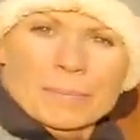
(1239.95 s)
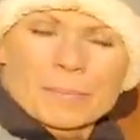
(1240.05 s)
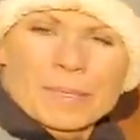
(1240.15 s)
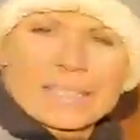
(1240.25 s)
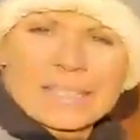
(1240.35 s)

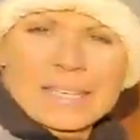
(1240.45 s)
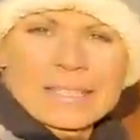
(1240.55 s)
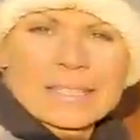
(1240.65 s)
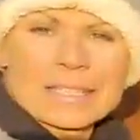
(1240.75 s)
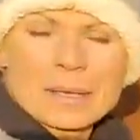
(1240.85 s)
Missy
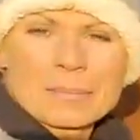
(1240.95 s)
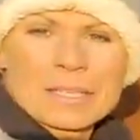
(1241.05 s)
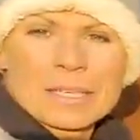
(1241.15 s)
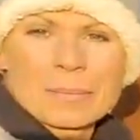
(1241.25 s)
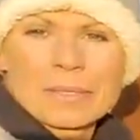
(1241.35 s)
kind of summed
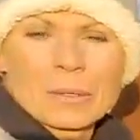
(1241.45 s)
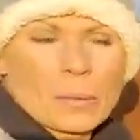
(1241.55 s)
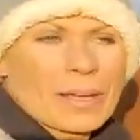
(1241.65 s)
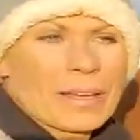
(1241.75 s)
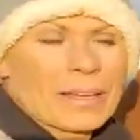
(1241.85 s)
it up in a
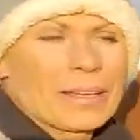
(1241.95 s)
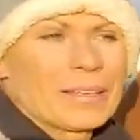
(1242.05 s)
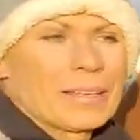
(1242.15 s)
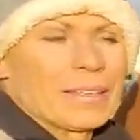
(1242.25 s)
way